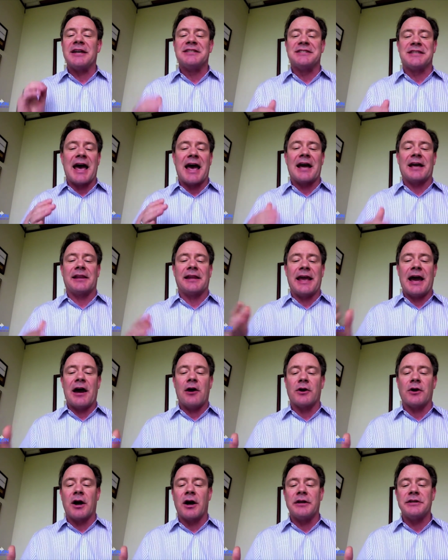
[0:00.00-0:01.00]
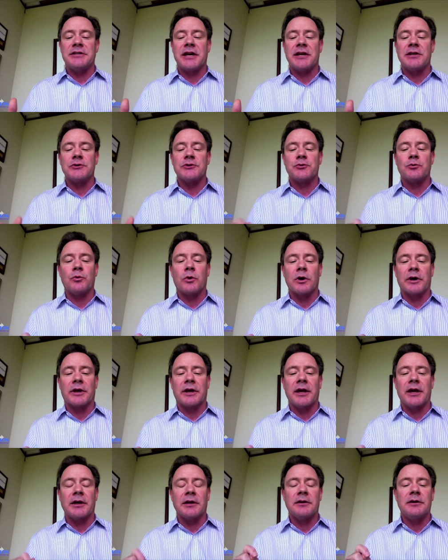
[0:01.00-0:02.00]
um, exactly how
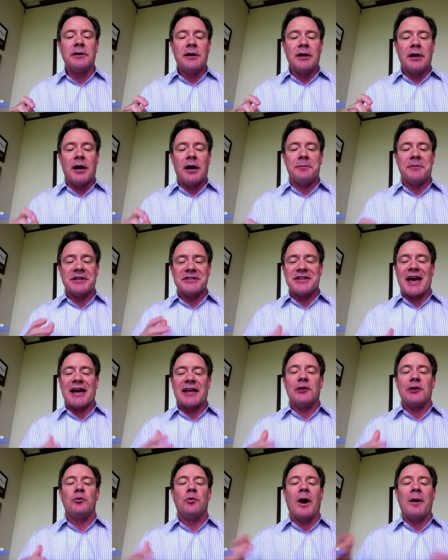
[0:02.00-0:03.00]
content is working um,